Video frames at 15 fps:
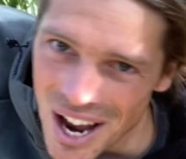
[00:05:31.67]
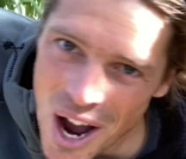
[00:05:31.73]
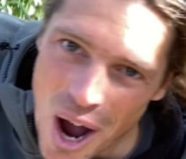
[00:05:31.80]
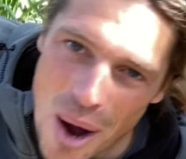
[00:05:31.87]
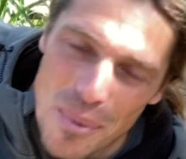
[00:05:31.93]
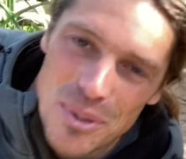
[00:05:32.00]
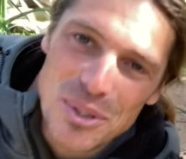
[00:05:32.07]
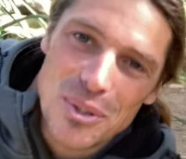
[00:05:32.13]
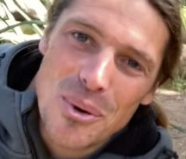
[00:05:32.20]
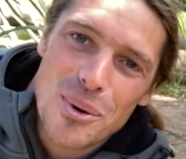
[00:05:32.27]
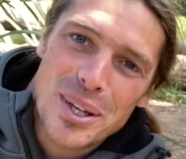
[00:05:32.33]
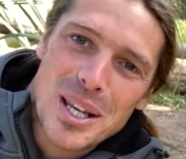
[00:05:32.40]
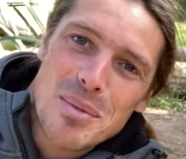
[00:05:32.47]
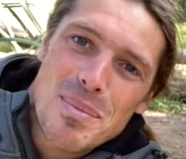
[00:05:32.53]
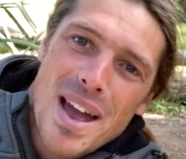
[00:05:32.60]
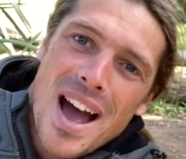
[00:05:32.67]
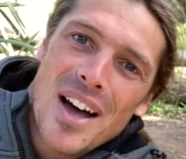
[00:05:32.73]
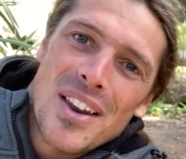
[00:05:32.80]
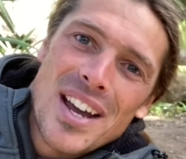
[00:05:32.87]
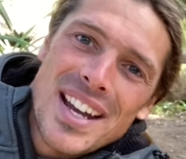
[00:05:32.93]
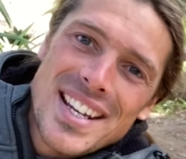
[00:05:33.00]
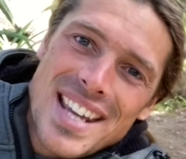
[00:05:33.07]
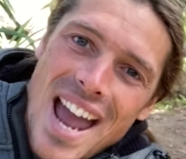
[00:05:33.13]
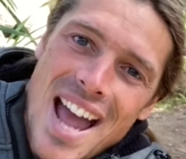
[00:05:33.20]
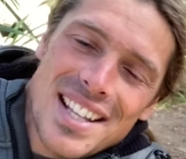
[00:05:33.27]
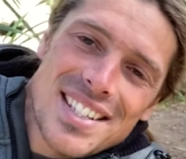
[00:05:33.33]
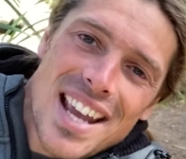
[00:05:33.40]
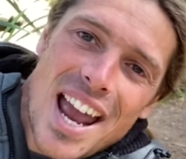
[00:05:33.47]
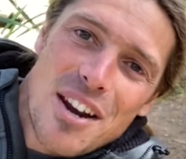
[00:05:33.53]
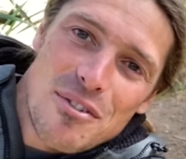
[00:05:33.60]
I was talking about,
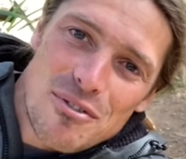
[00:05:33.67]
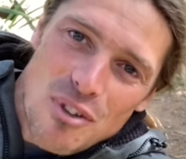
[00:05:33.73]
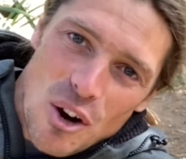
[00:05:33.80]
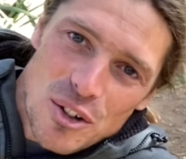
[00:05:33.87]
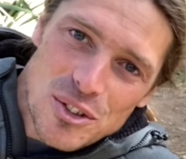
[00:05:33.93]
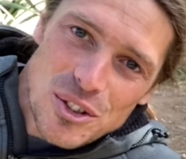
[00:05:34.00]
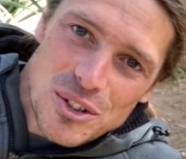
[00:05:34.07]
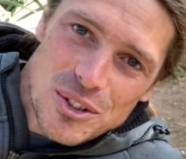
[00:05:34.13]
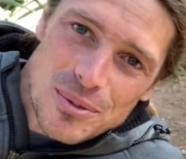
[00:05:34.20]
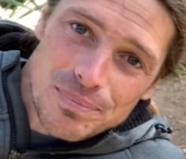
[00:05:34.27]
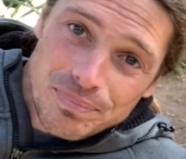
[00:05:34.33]
cats and foxes.